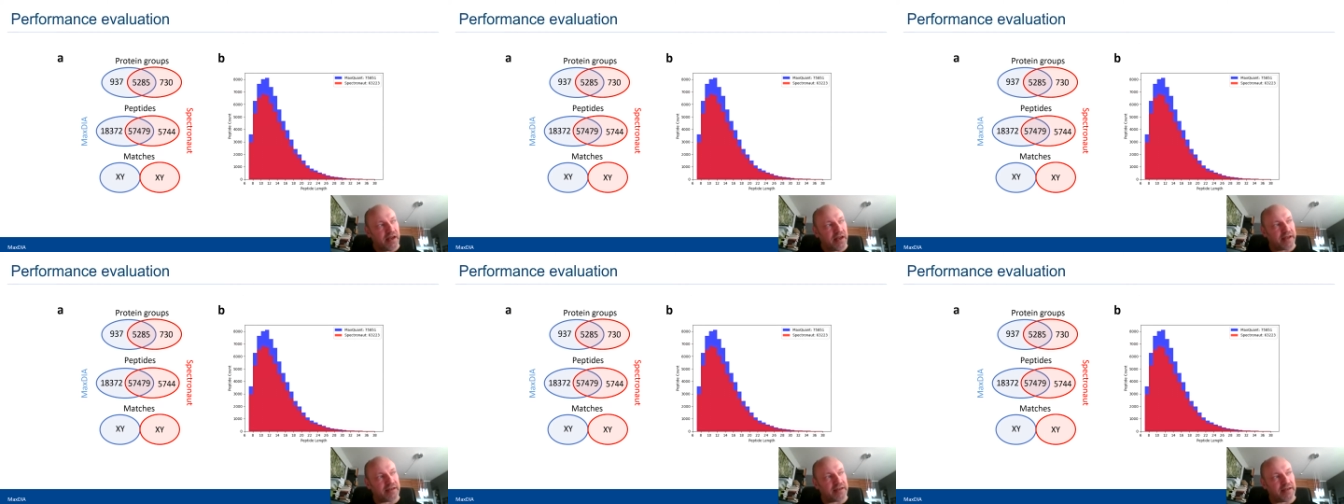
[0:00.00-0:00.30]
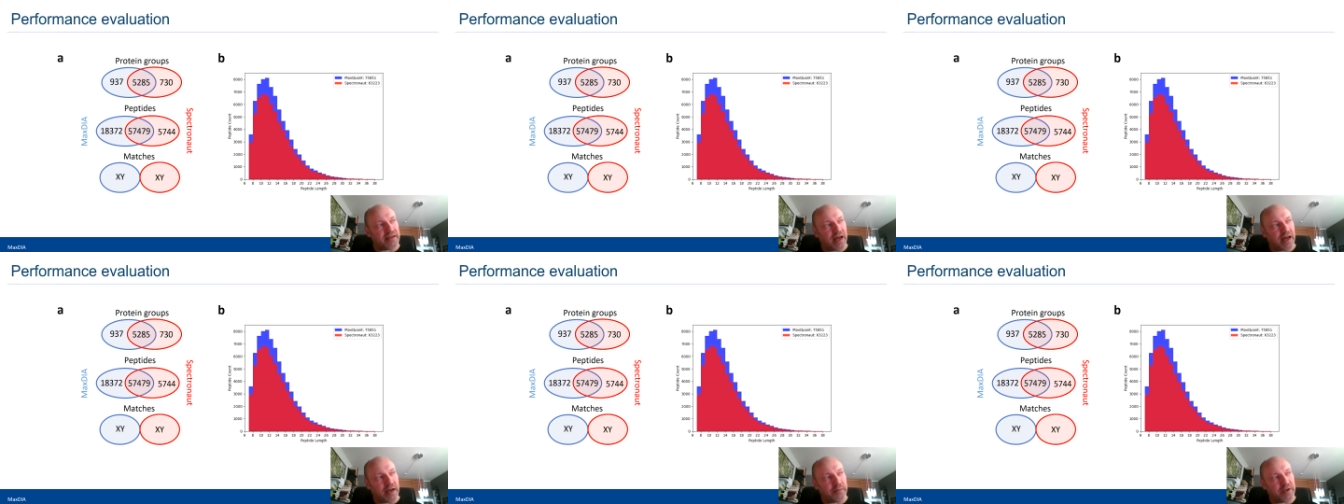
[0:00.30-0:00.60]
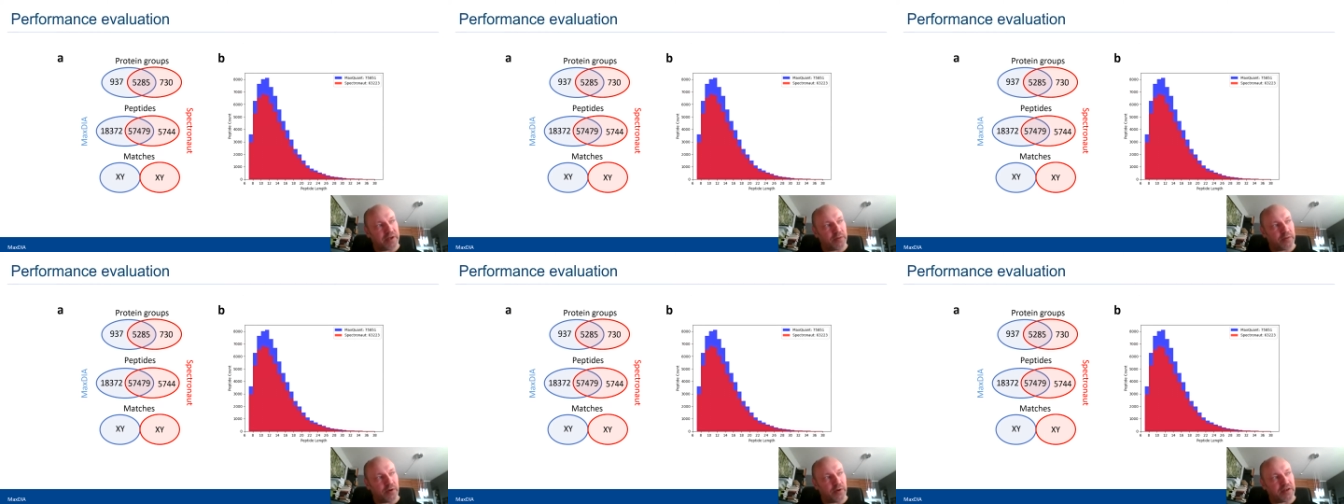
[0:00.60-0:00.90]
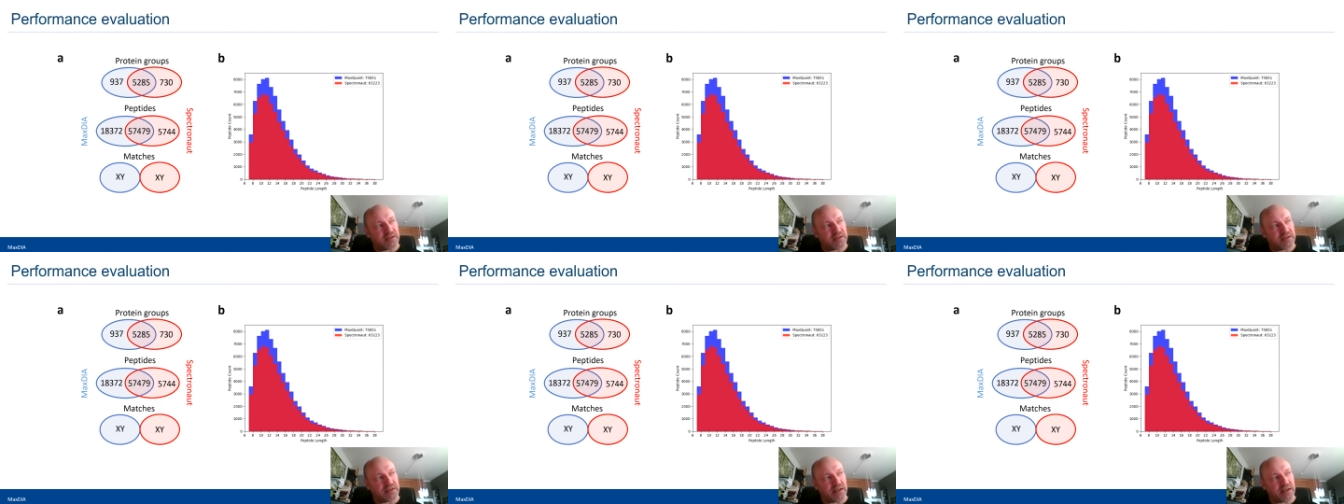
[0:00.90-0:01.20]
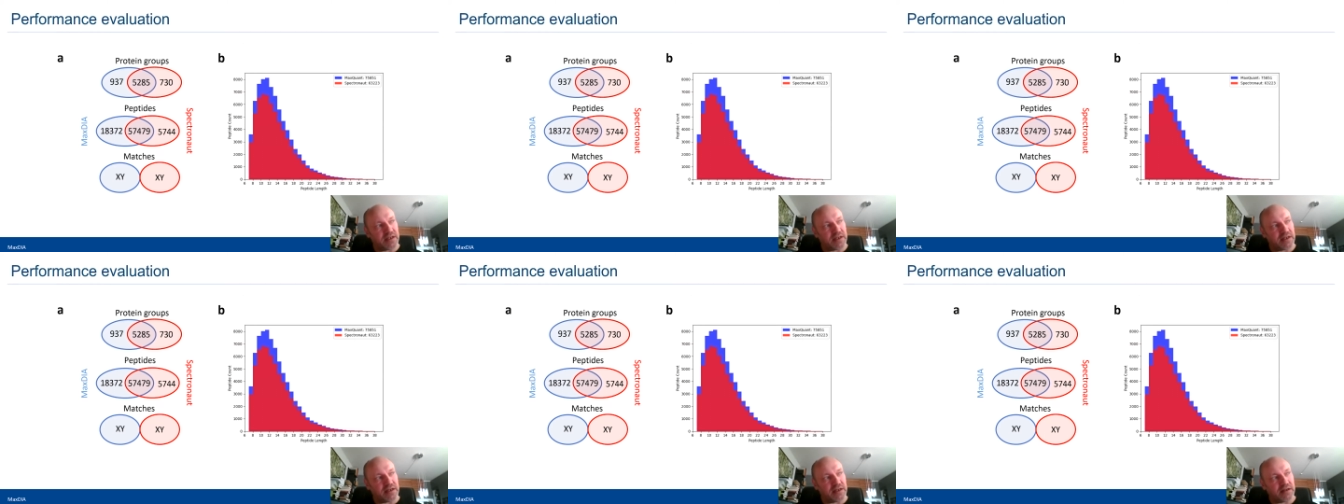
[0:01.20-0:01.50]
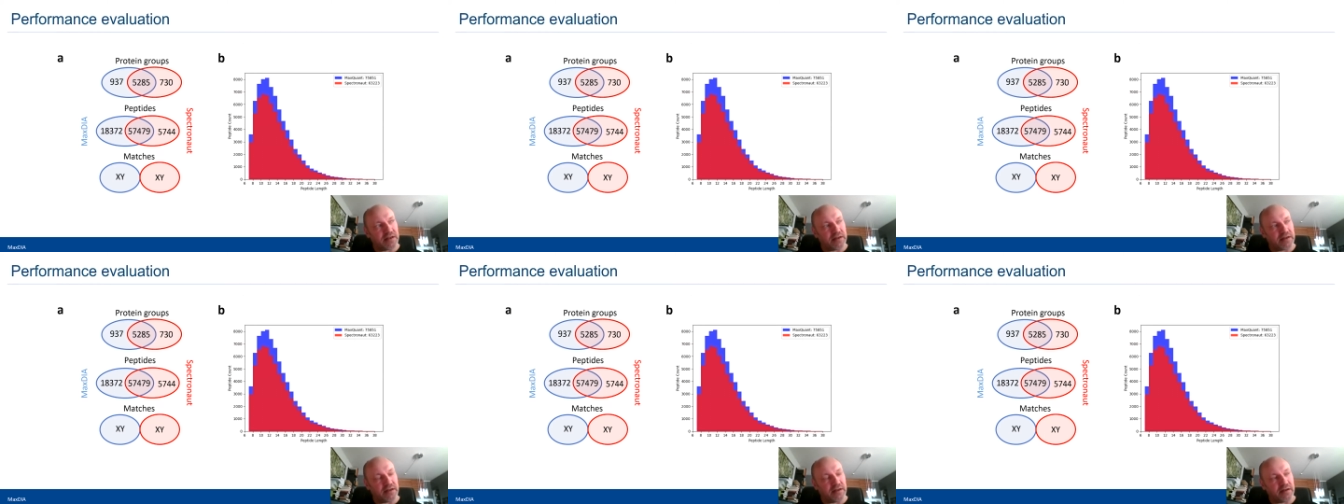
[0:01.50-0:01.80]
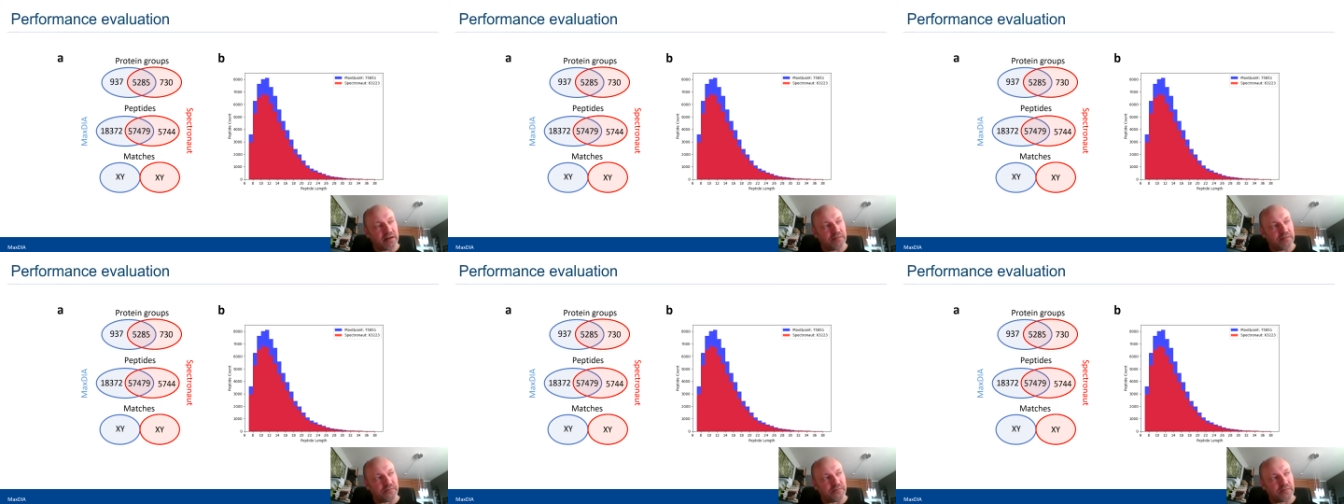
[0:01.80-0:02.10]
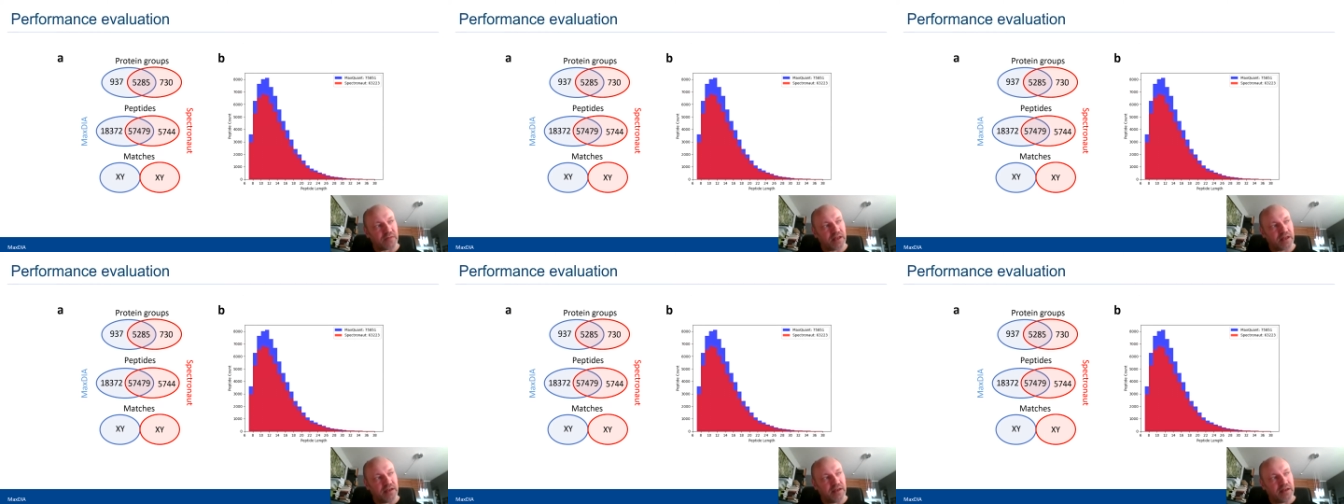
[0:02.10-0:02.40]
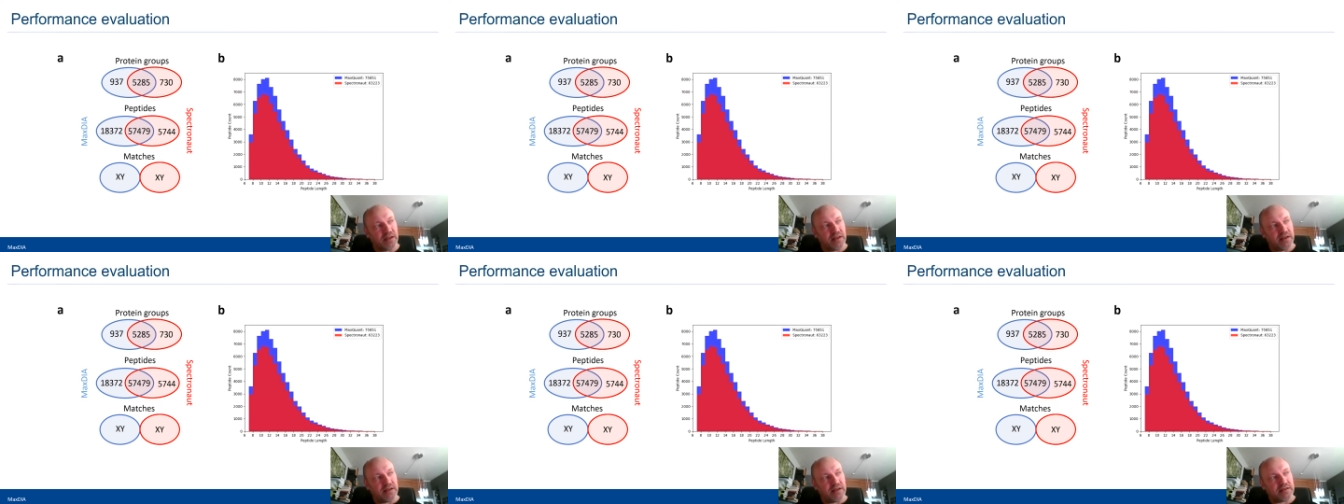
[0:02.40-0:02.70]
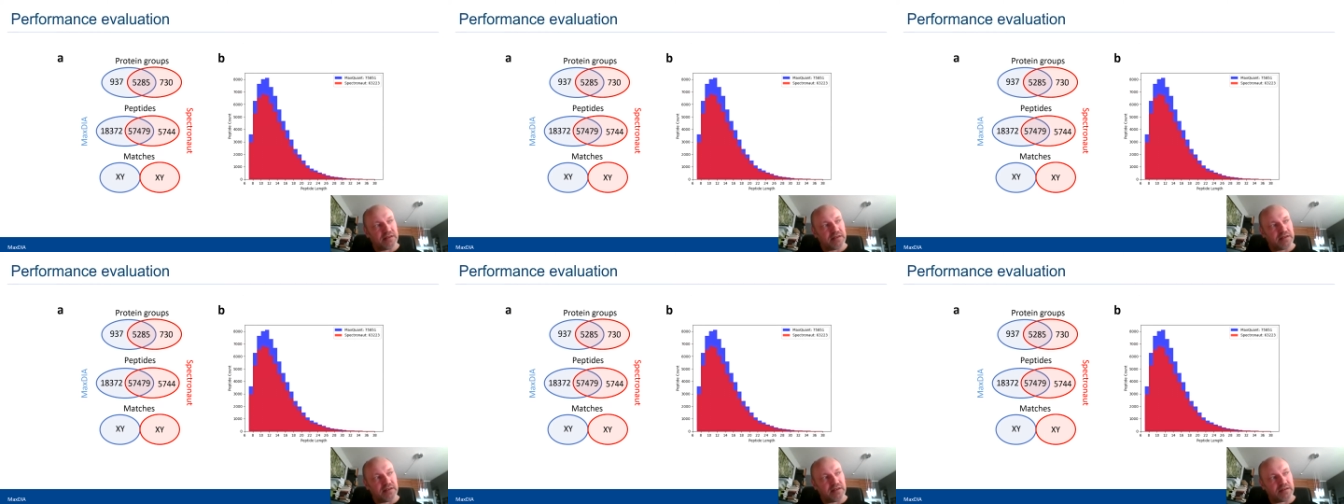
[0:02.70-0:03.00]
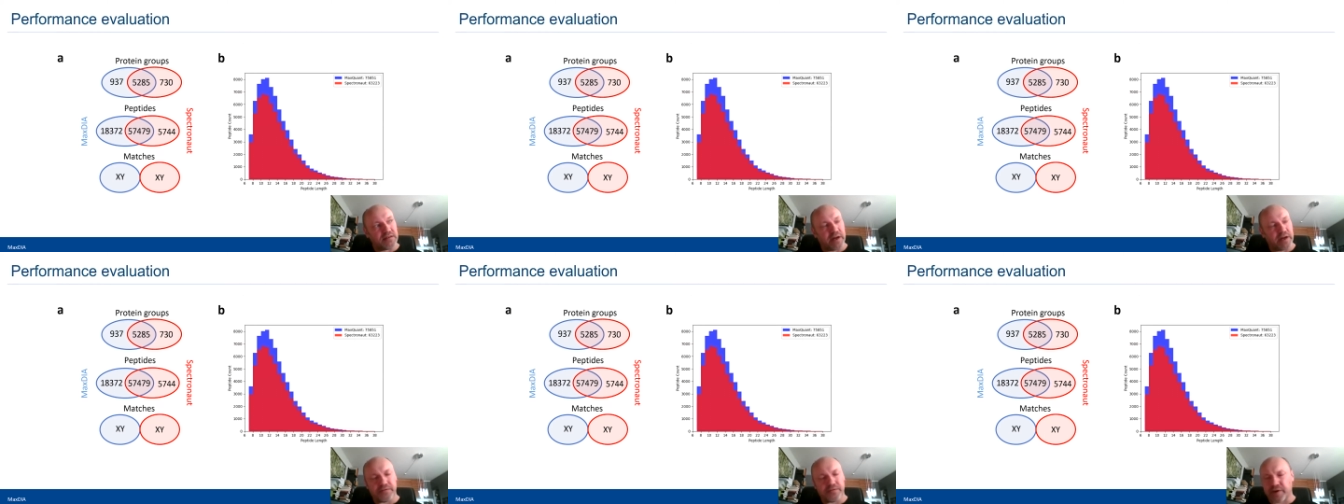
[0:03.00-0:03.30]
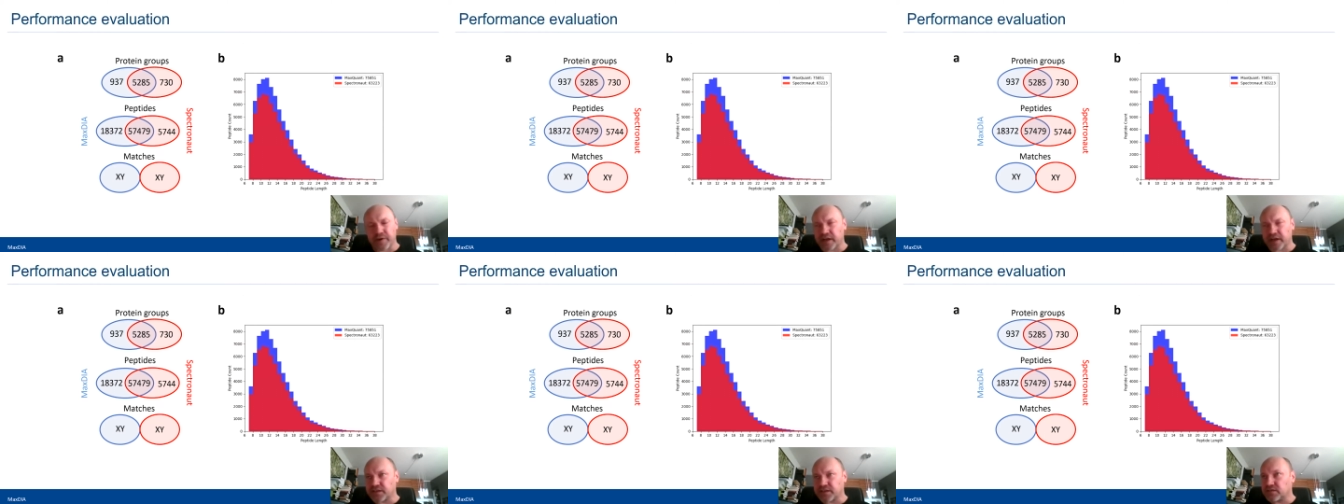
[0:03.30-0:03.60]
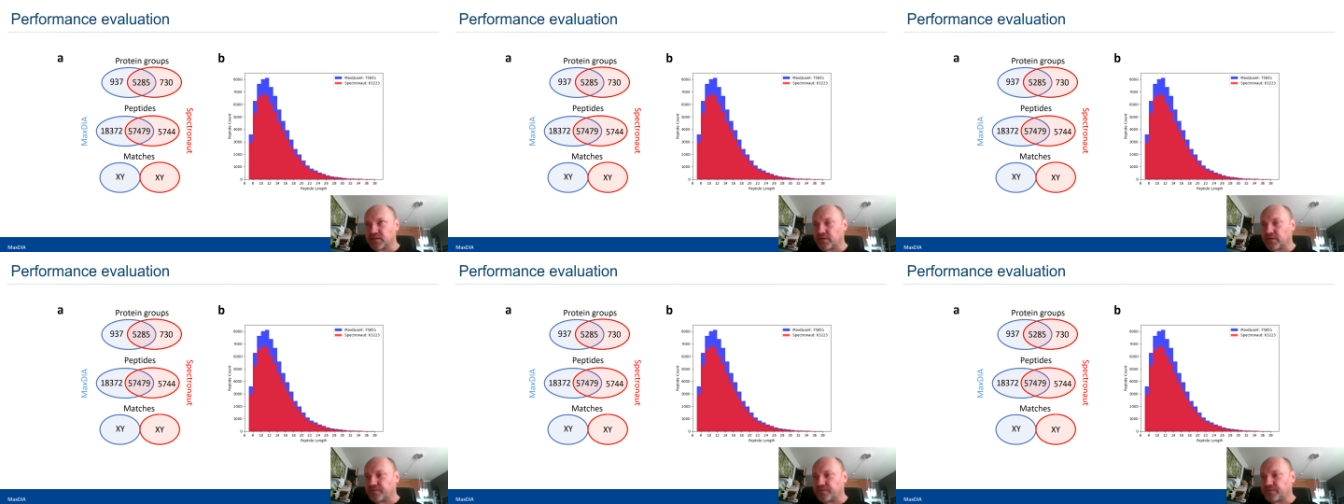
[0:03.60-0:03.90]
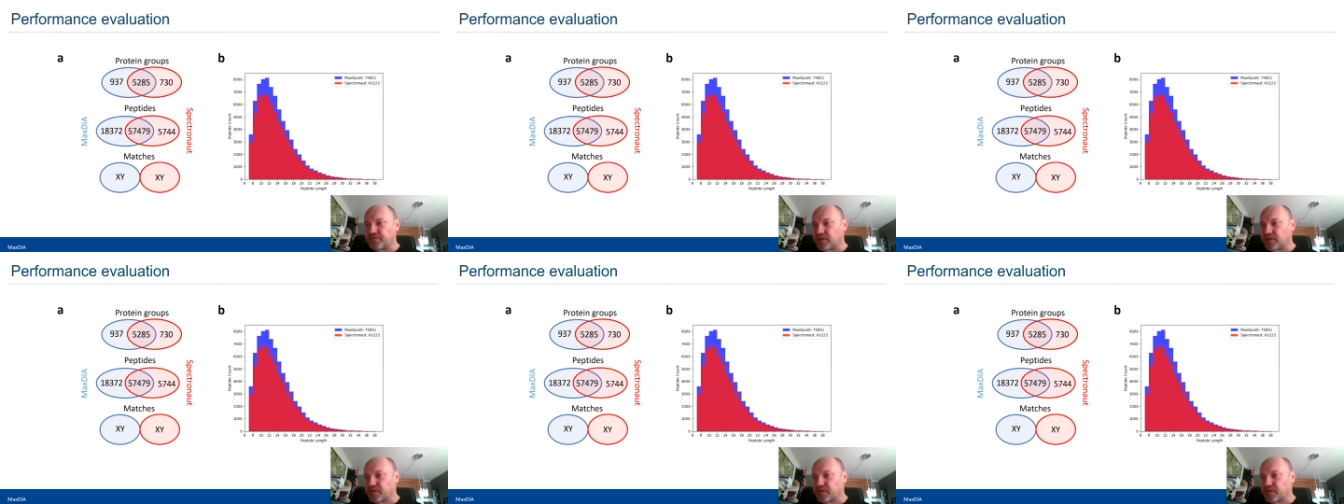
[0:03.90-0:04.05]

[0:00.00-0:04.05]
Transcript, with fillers: and the library was 12 fractions of